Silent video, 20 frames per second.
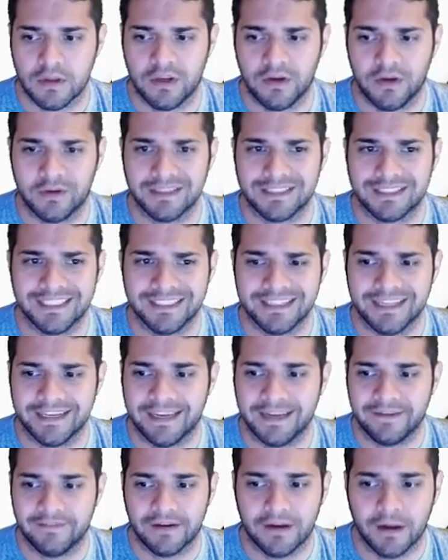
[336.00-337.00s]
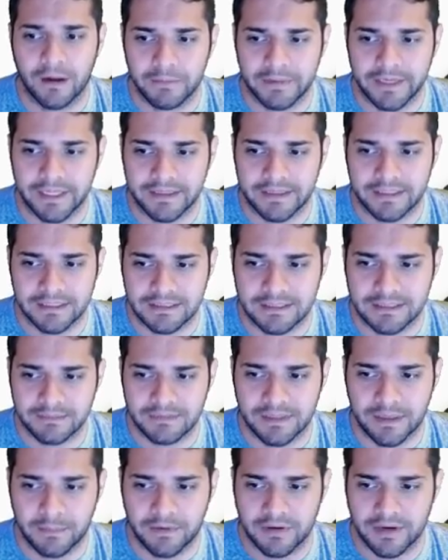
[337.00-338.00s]
you can see they didn't even update this.
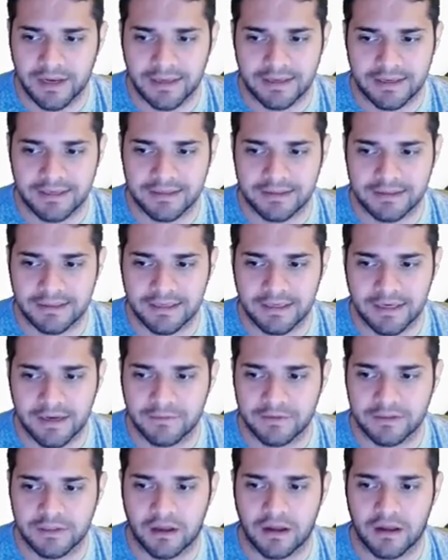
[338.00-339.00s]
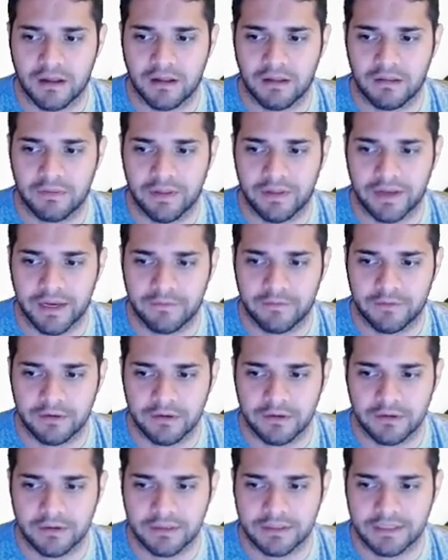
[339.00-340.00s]
September 19th, they
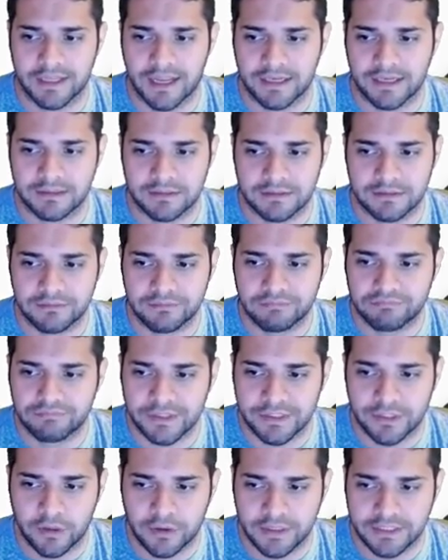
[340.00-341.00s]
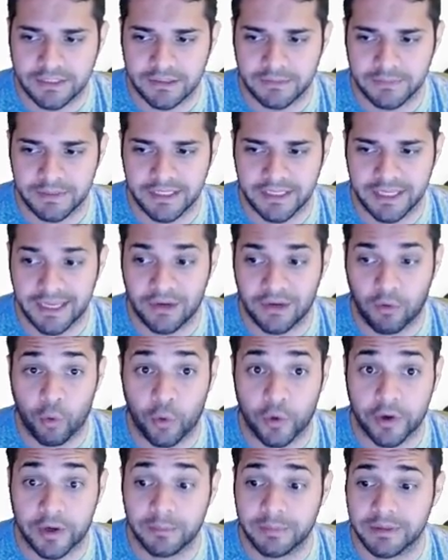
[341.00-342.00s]
never attached the token sale to begin
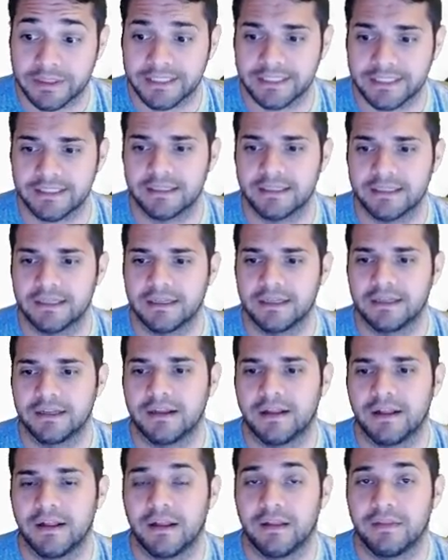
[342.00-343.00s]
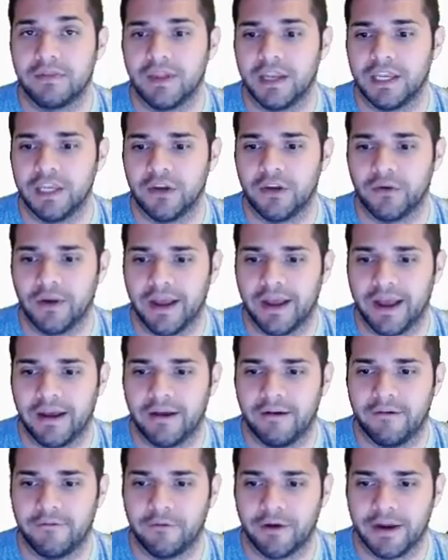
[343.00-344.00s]
or complete. Then you
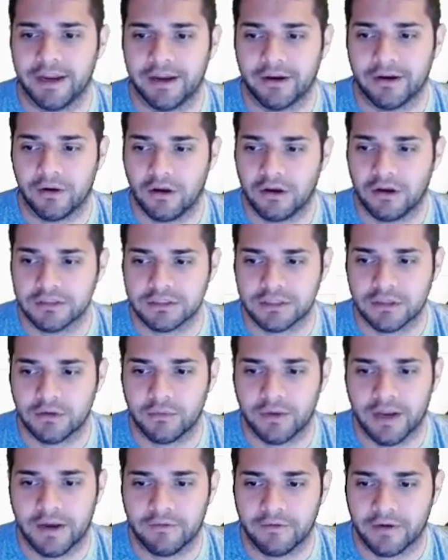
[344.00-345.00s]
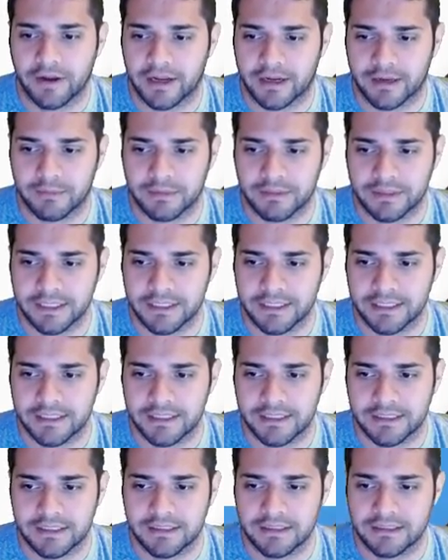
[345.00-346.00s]
have right here also, never got
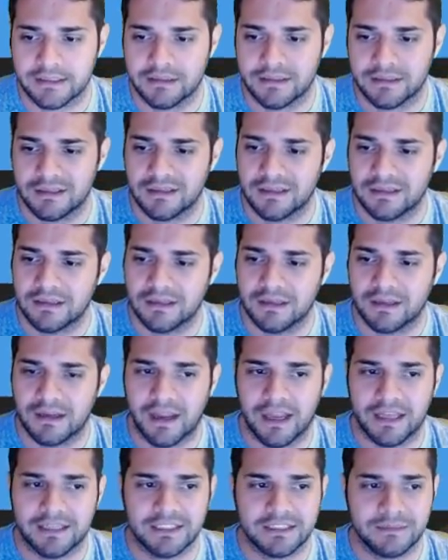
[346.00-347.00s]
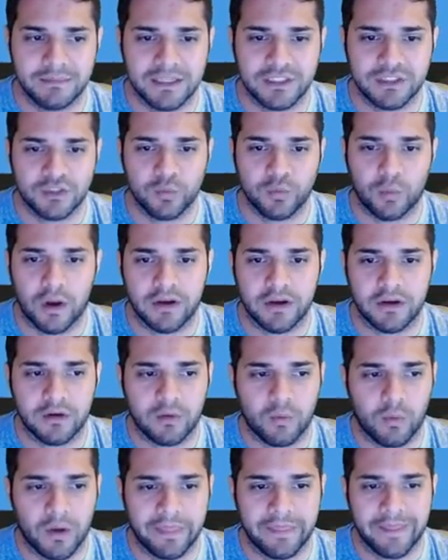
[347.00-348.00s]
completed. It just makes you wonder,
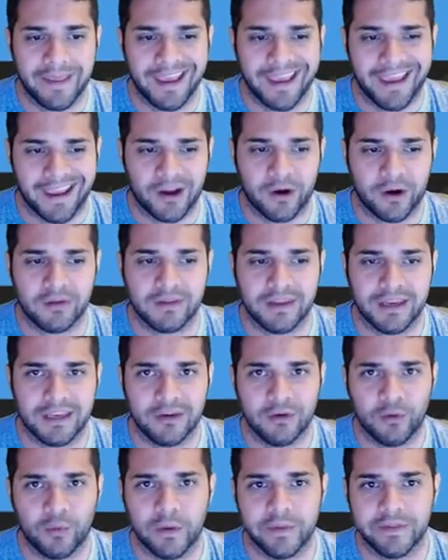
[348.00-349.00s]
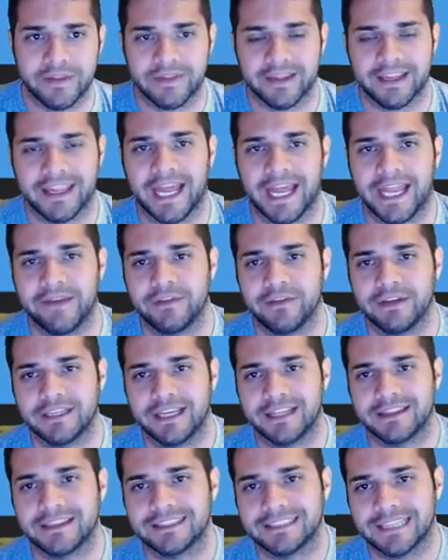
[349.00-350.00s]
what the heck are they doing that they can't even
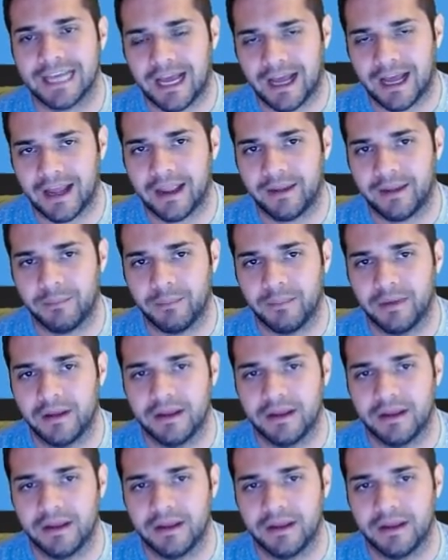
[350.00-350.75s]
take the time